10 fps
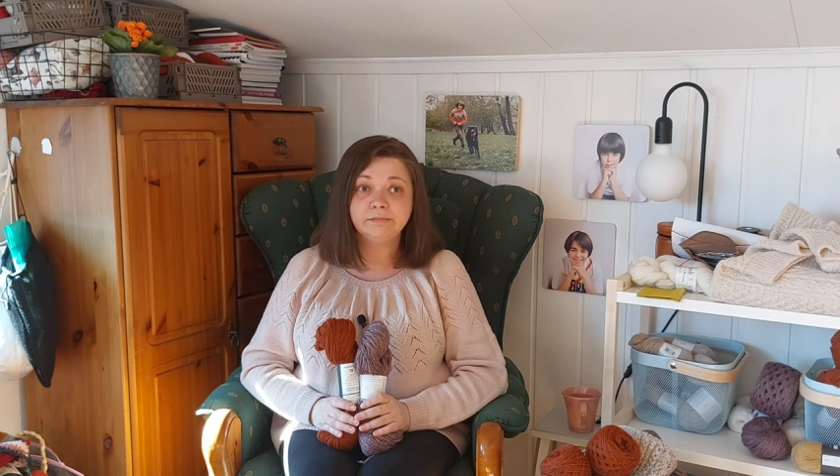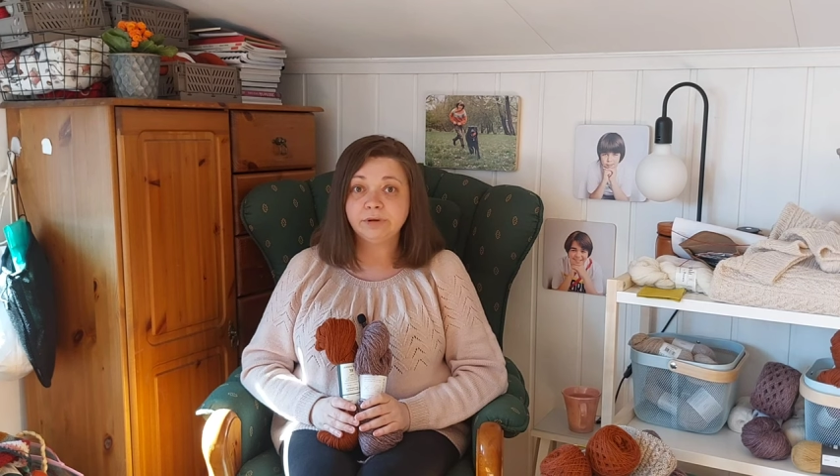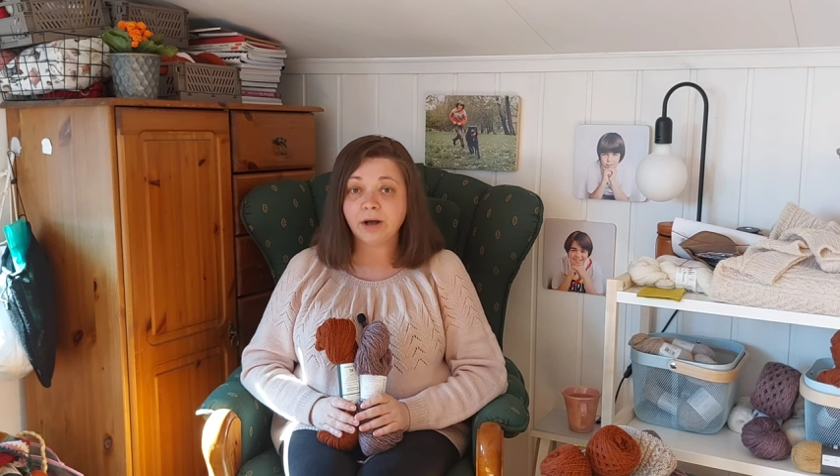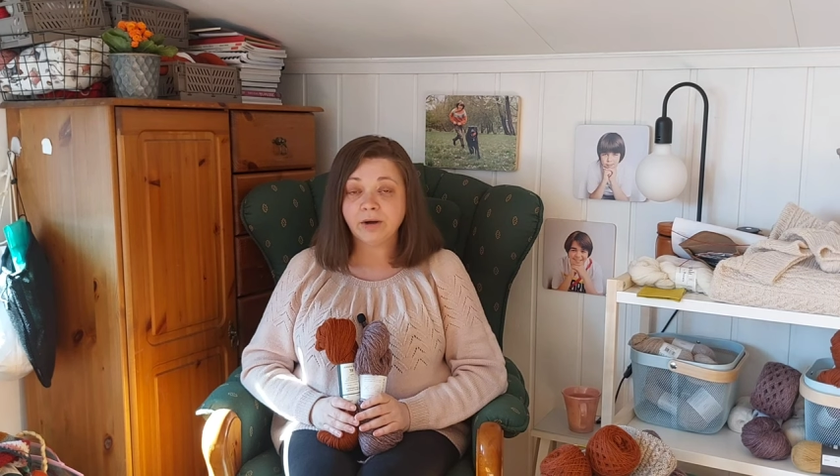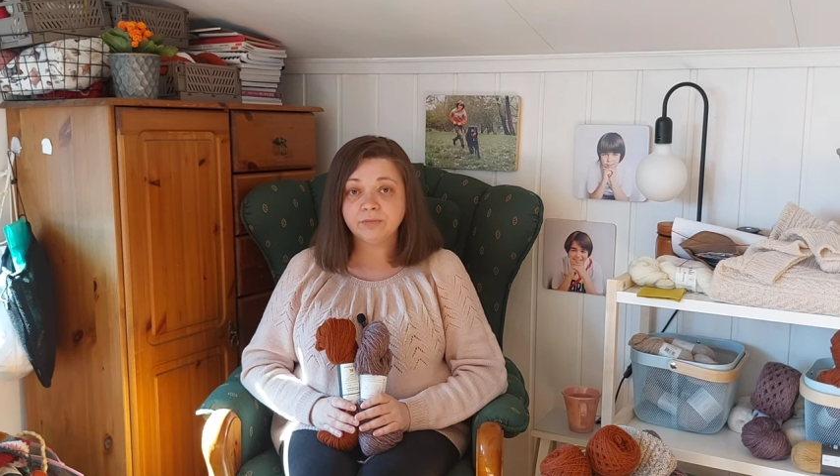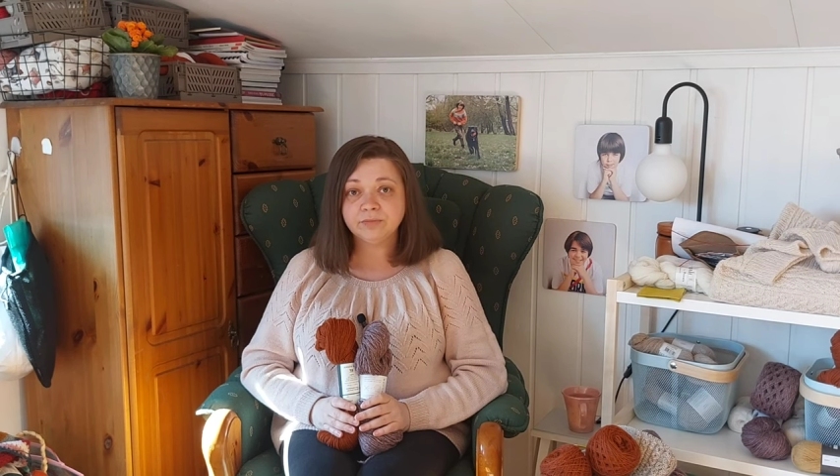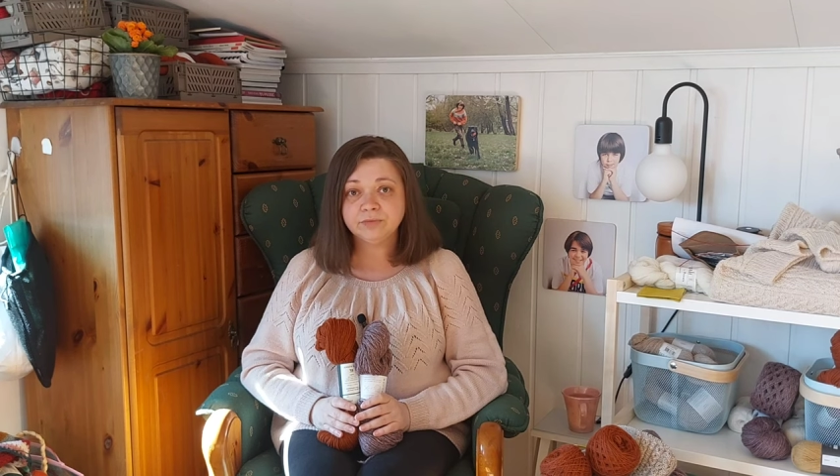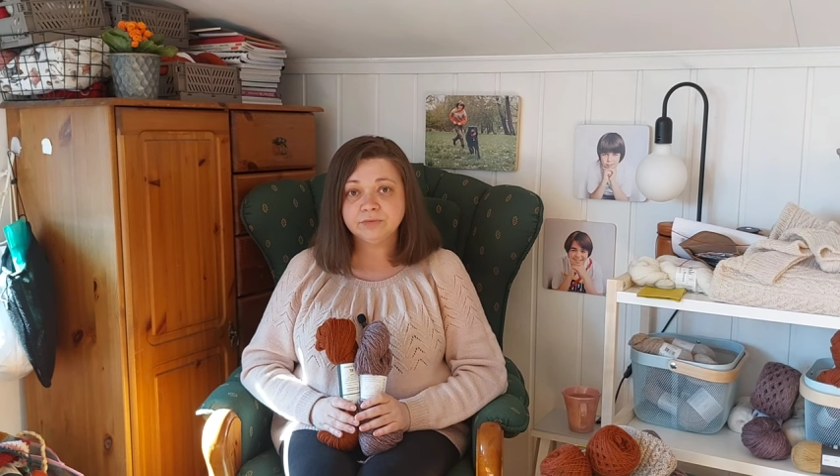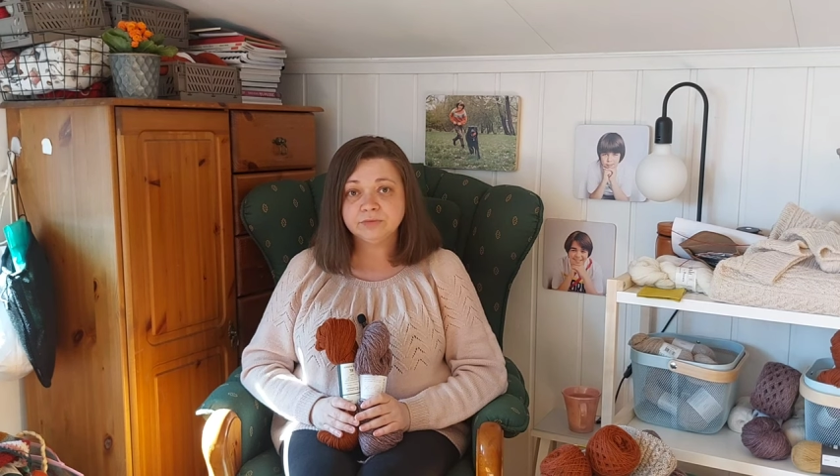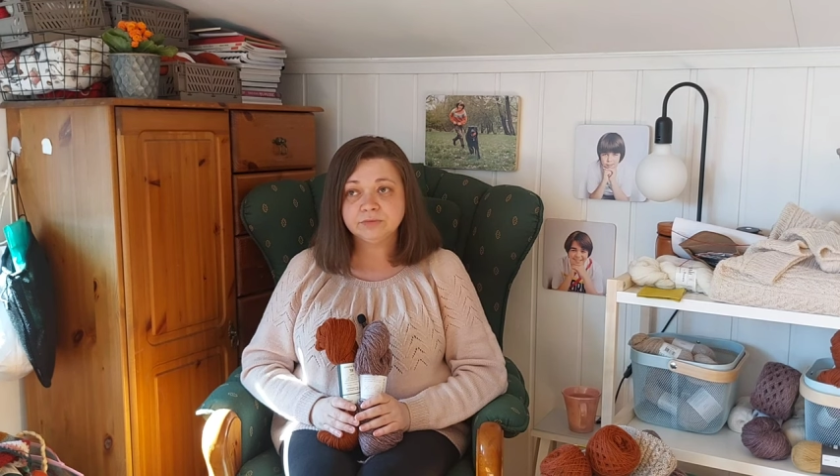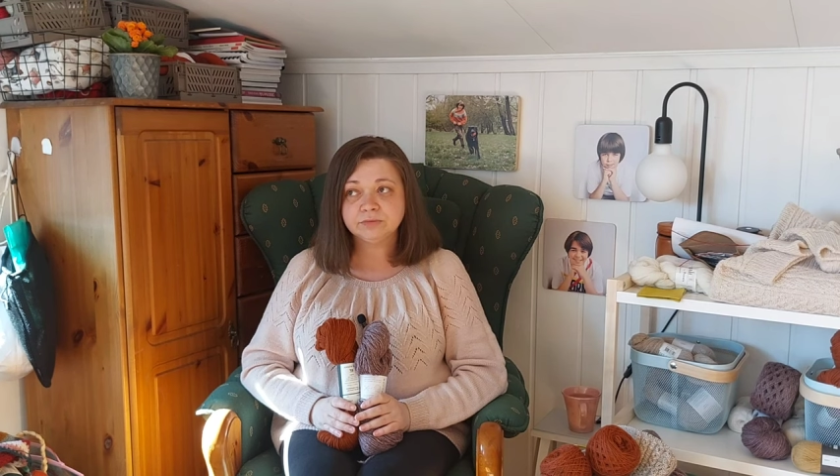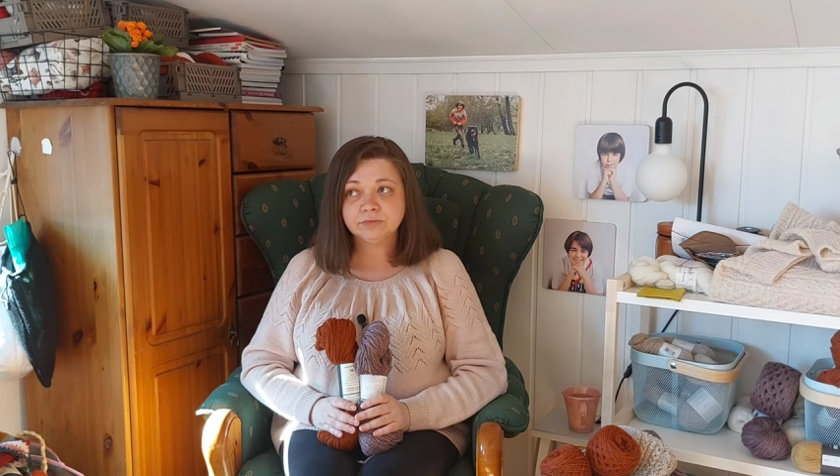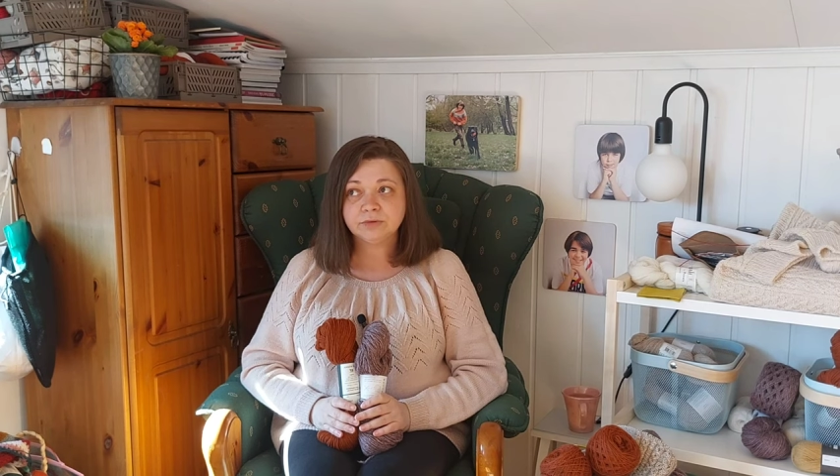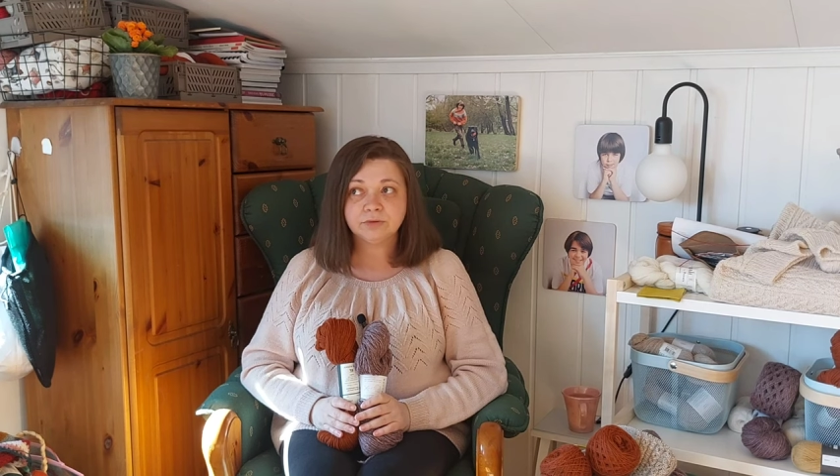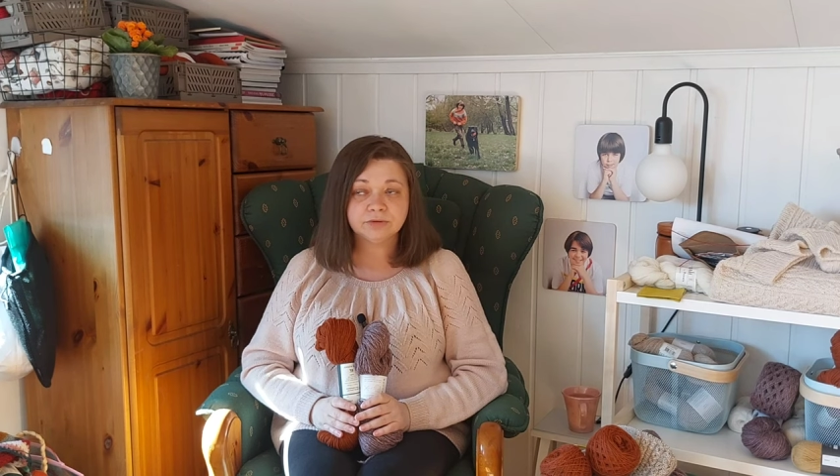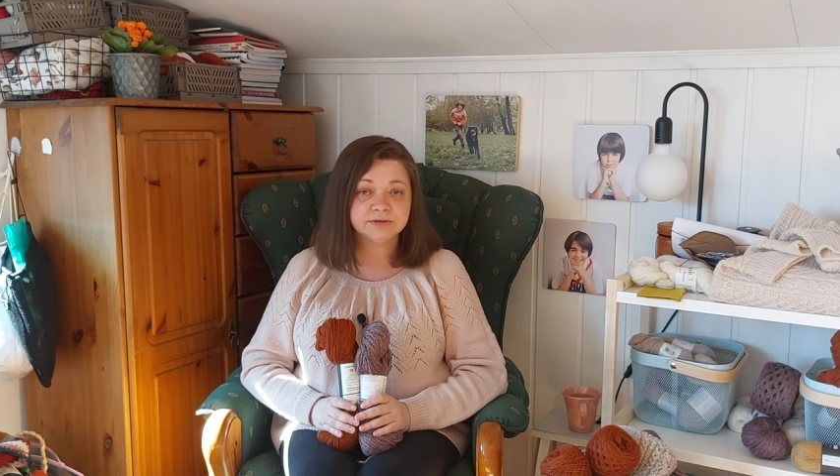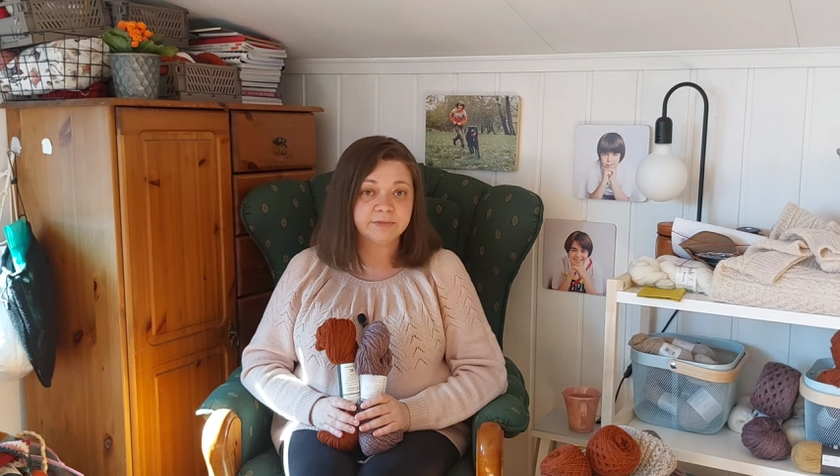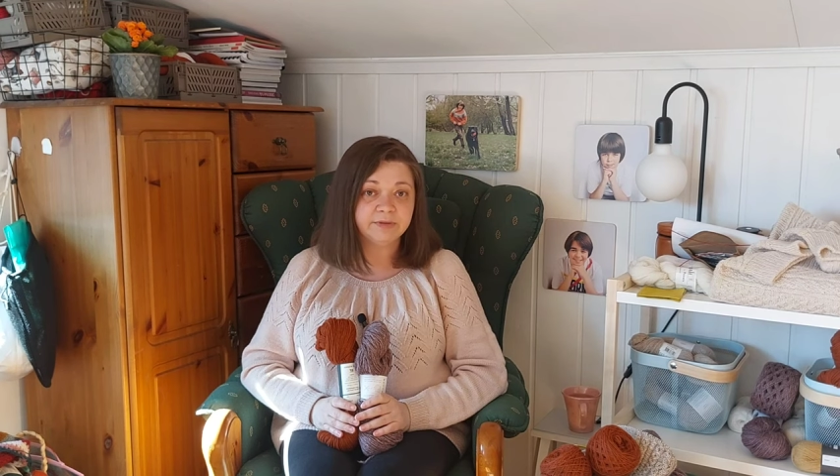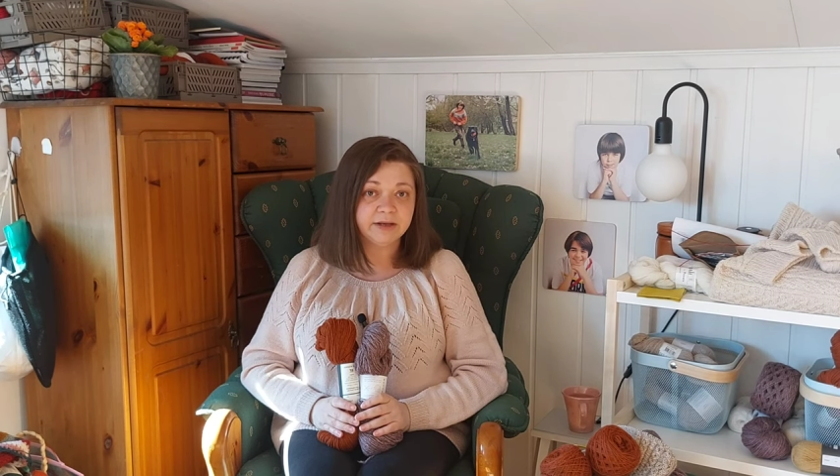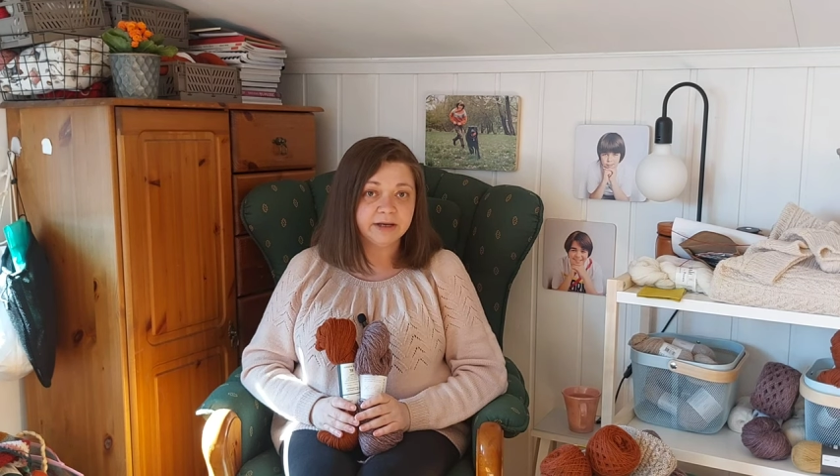brown, or
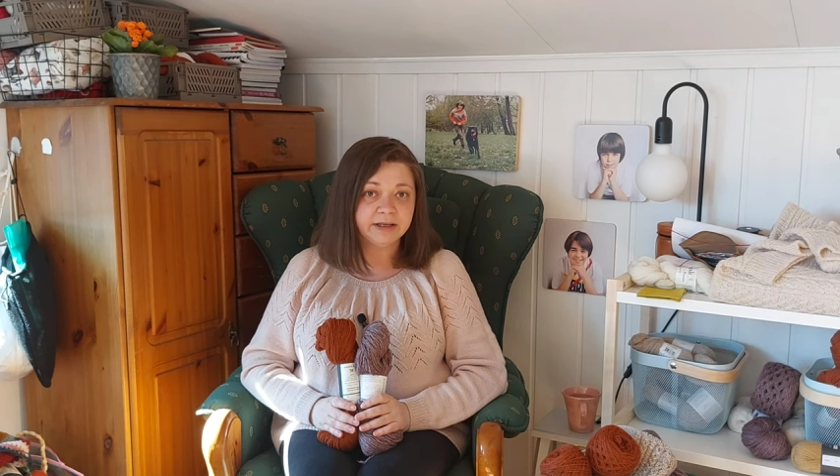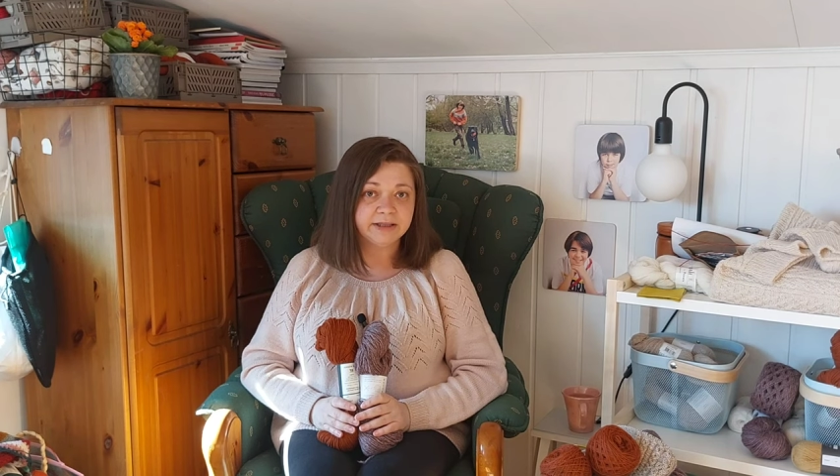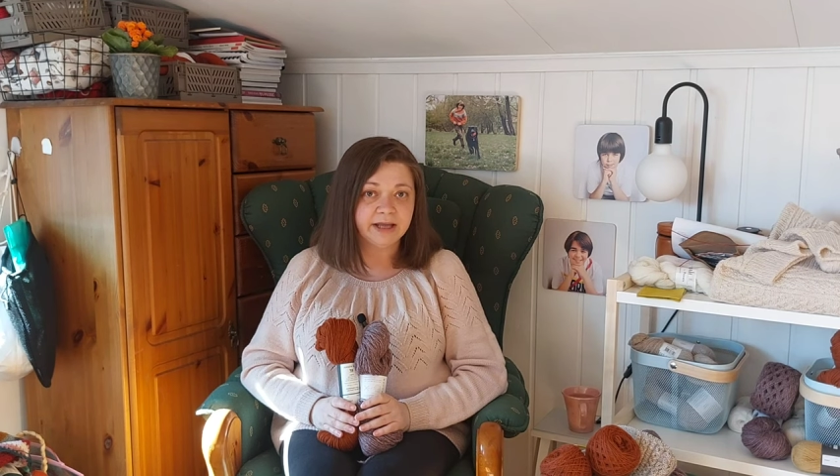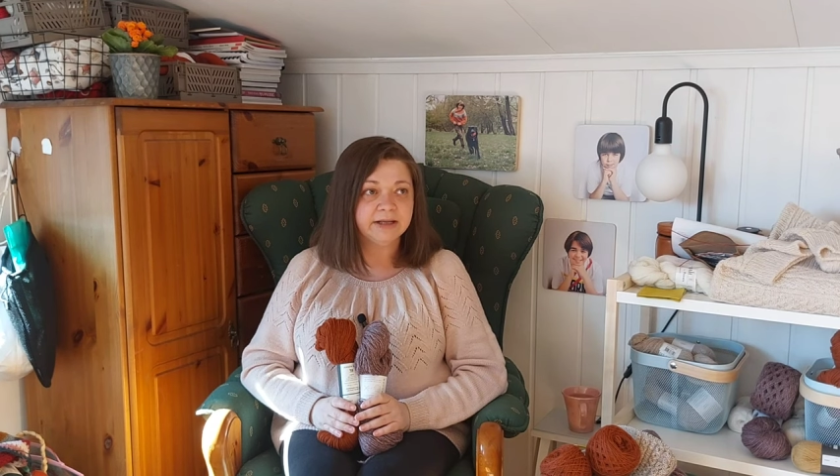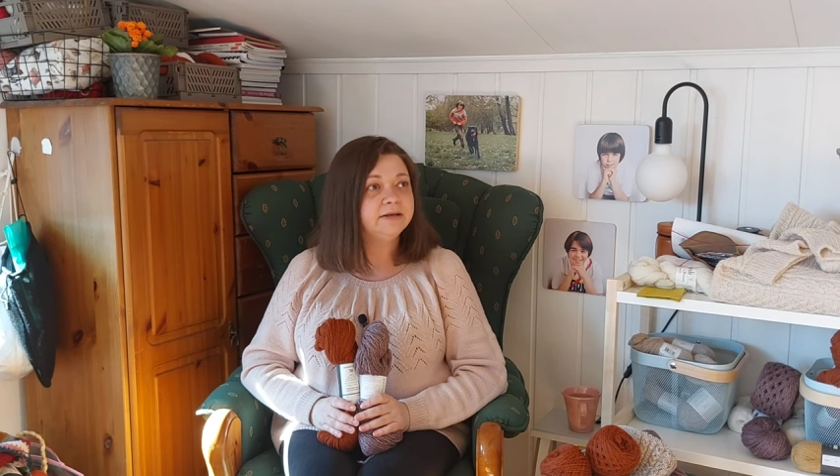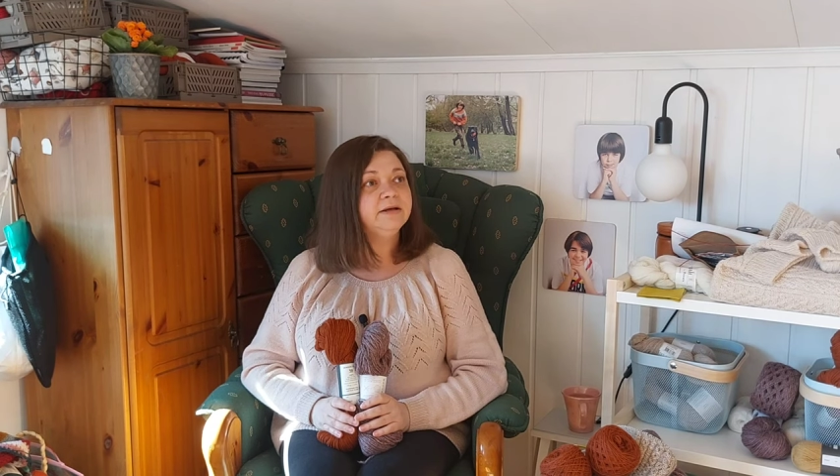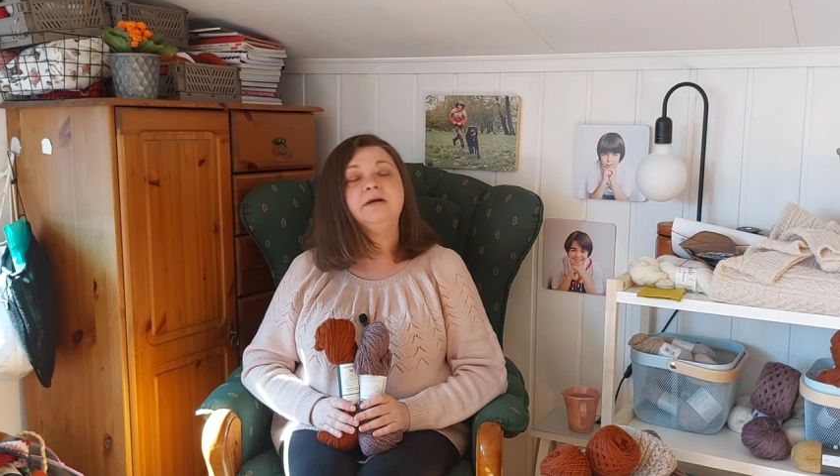something like that.